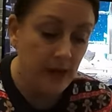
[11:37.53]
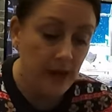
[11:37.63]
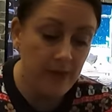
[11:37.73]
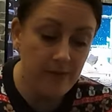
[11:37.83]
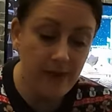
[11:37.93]

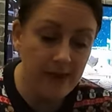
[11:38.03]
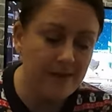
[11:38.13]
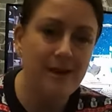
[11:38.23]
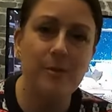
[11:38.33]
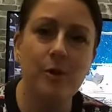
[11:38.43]
And then
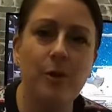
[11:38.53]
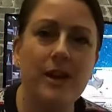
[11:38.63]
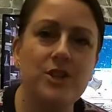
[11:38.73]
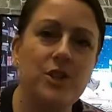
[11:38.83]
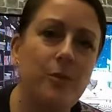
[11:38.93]
I'm not
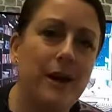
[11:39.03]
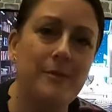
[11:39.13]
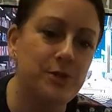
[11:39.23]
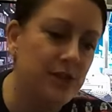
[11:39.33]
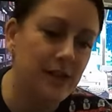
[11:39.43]
quite sure why
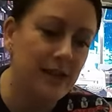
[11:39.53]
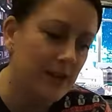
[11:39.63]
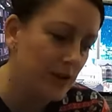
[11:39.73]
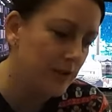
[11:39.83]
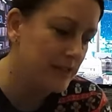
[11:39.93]
I'm shaking
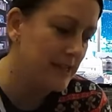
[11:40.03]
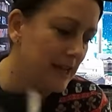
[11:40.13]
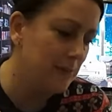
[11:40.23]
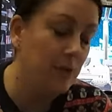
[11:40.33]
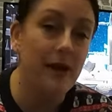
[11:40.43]
it all the
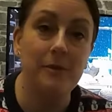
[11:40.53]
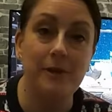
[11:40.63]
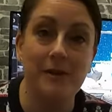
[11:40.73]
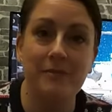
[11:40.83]
time, but anyway,